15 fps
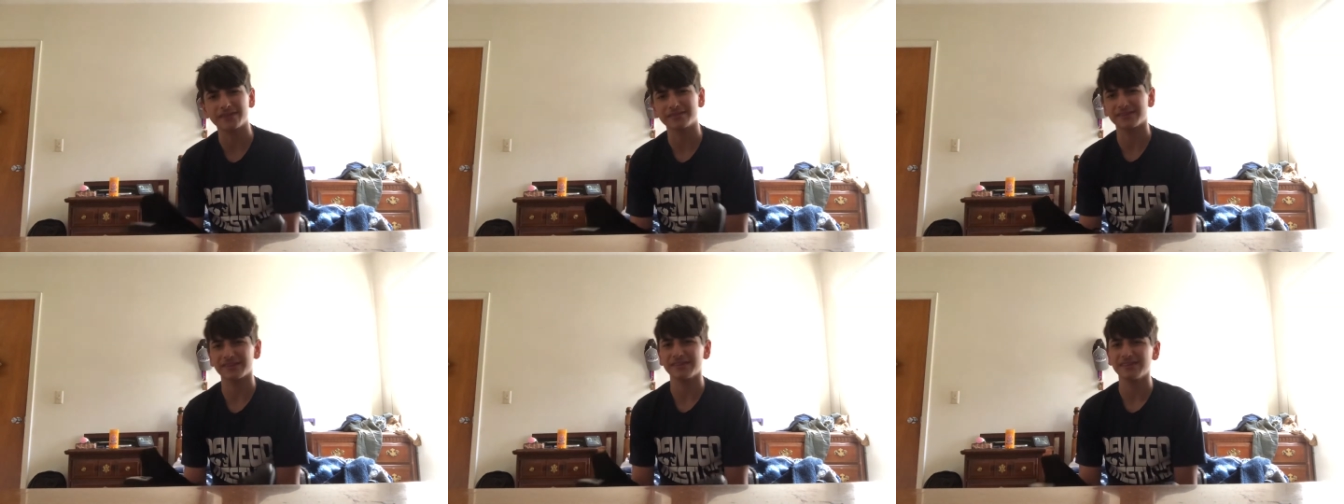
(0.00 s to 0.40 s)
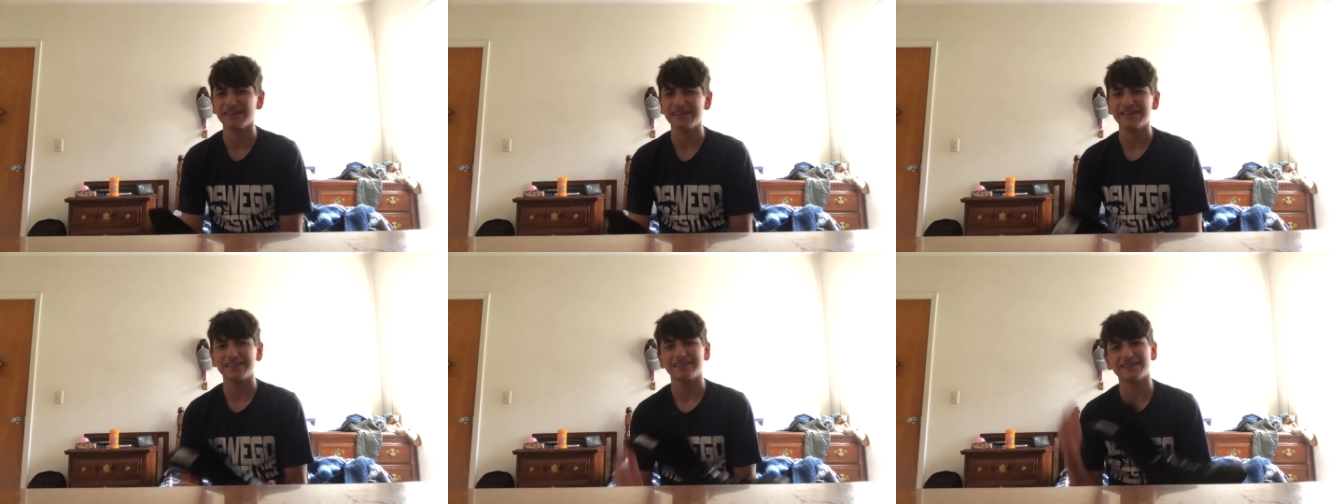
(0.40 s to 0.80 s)
And
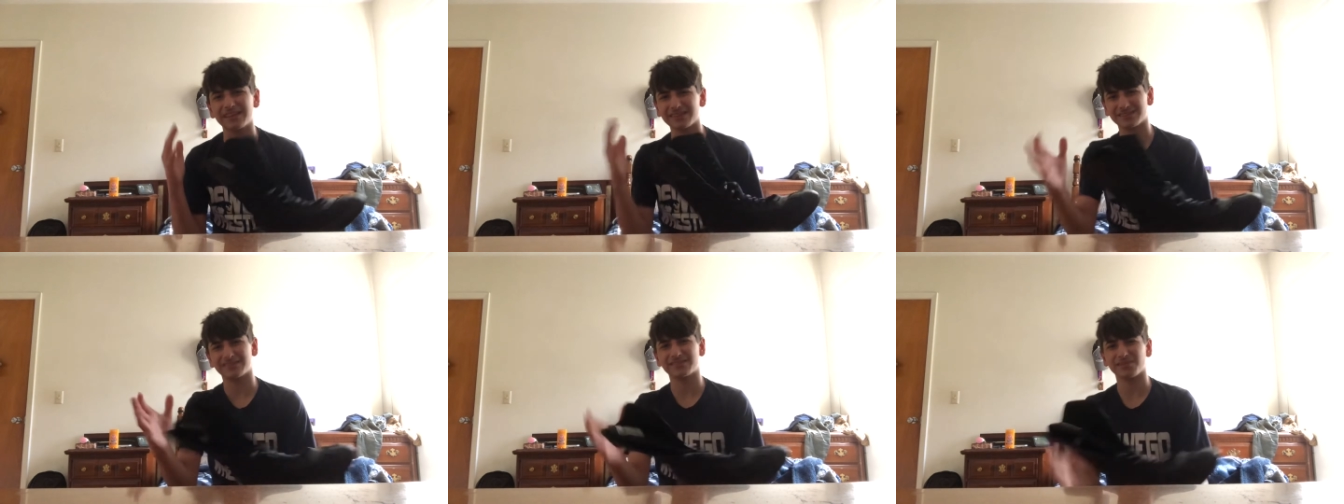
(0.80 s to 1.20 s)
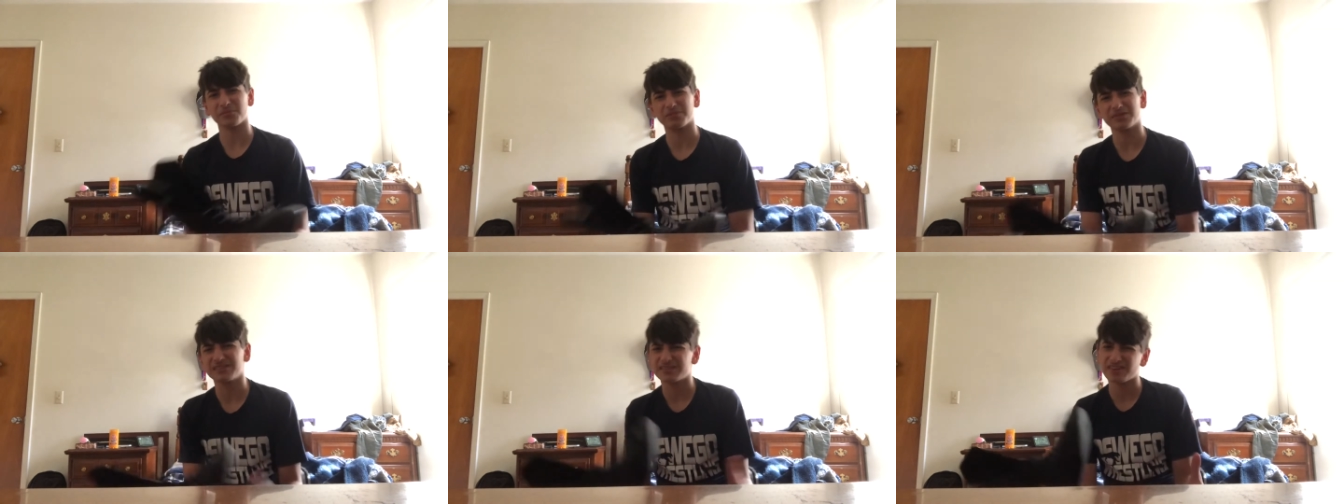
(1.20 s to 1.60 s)
that's
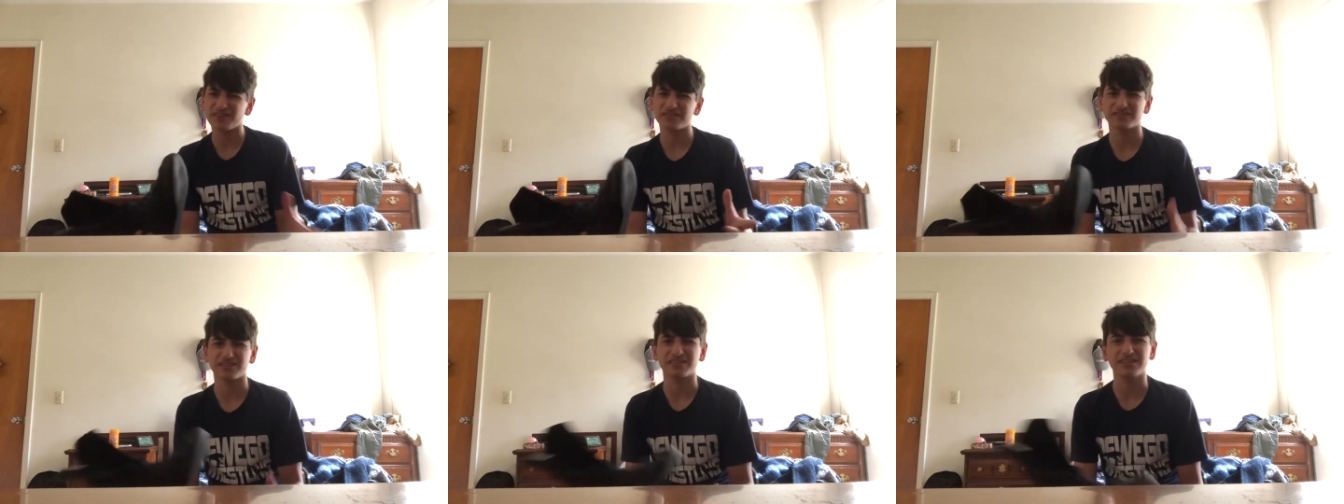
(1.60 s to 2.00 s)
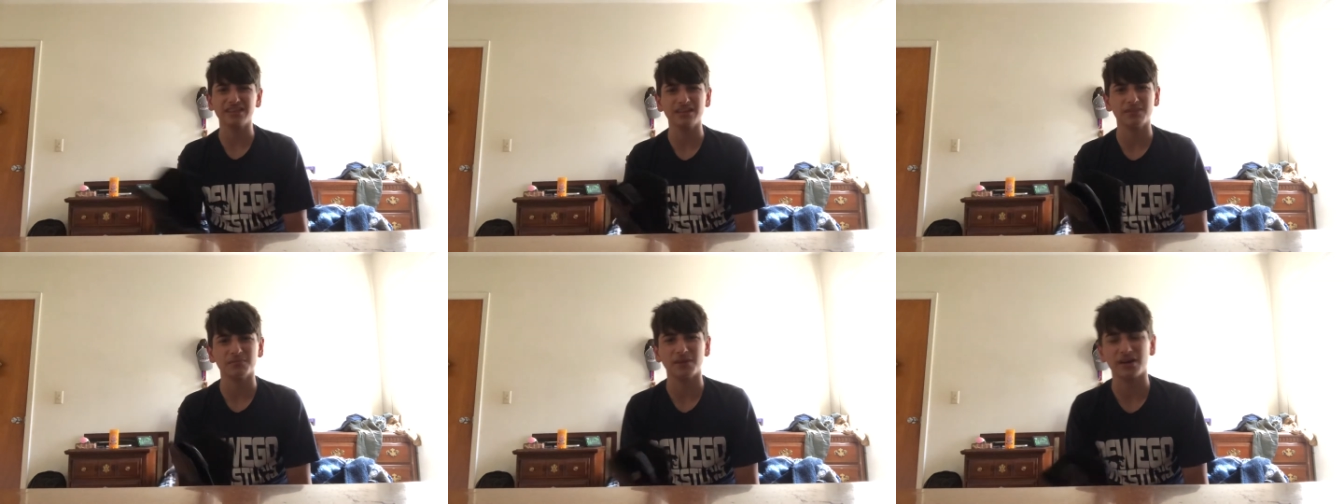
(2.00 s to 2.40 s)
something tough to think
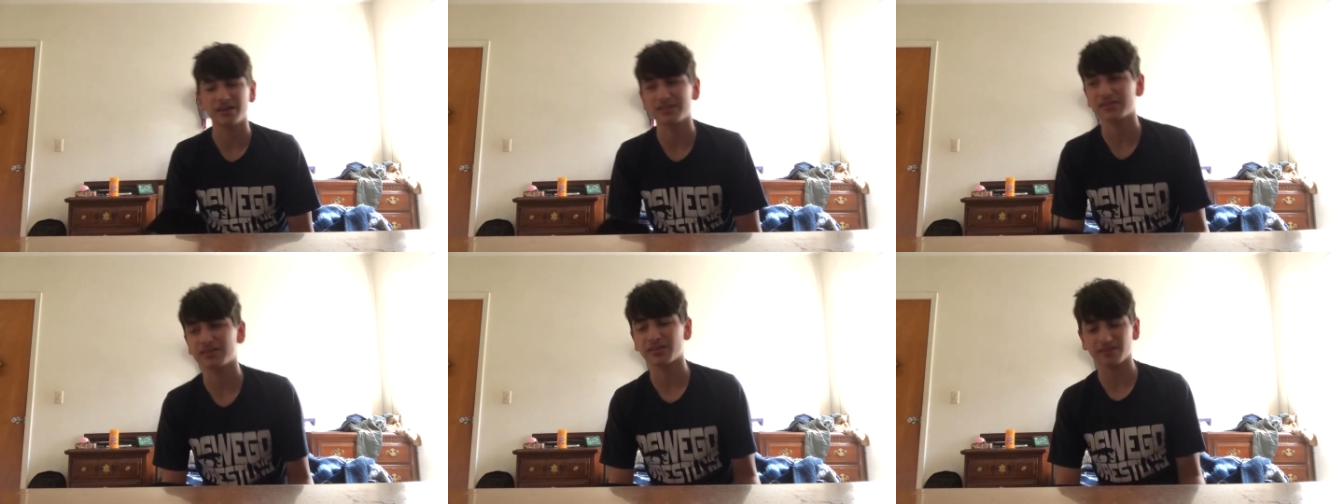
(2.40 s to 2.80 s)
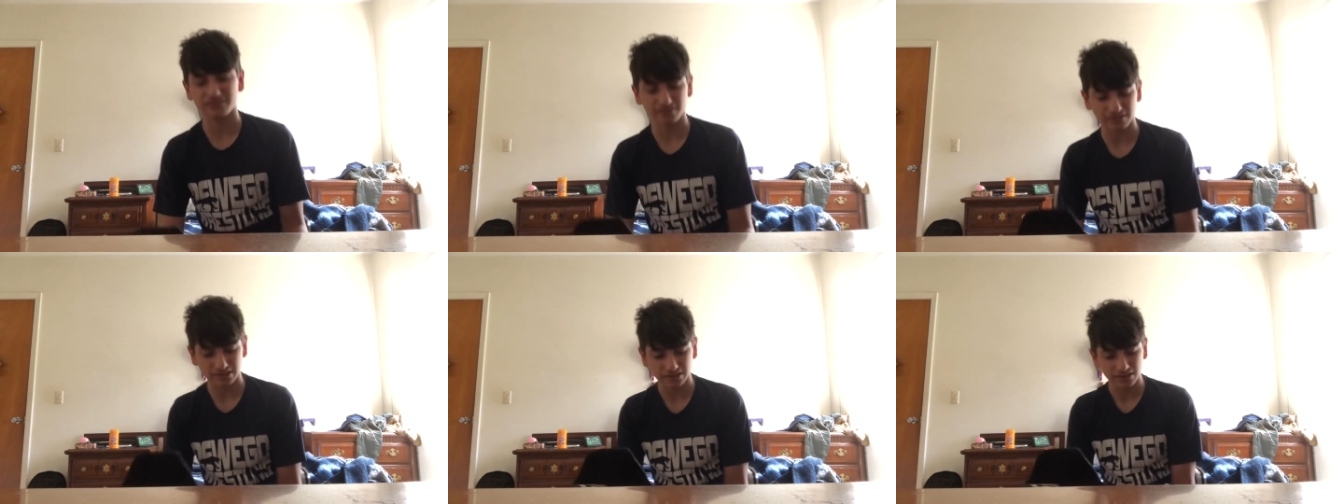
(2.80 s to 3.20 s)
about it, because
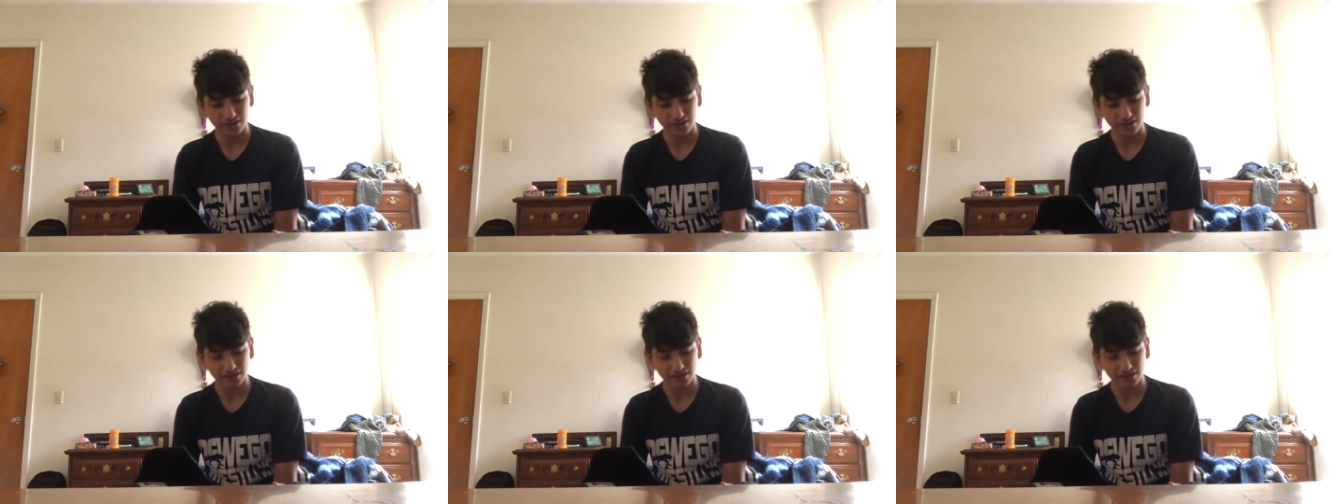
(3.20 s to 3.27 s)
like,